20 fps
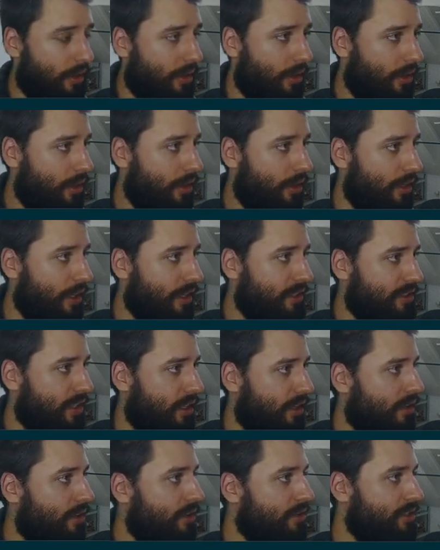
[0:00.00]
I think text
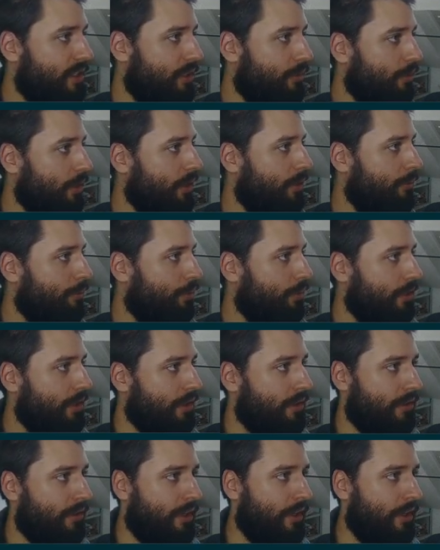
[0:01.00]
editors are really
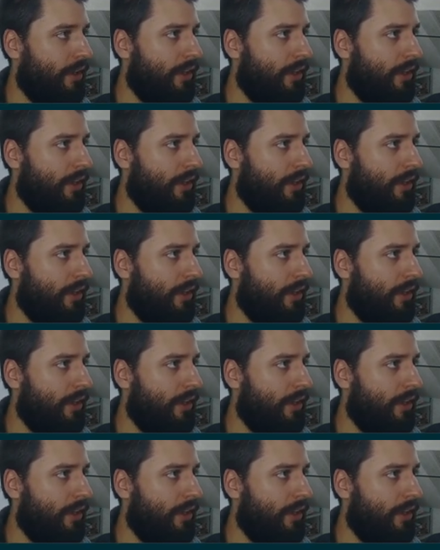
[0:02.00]
important.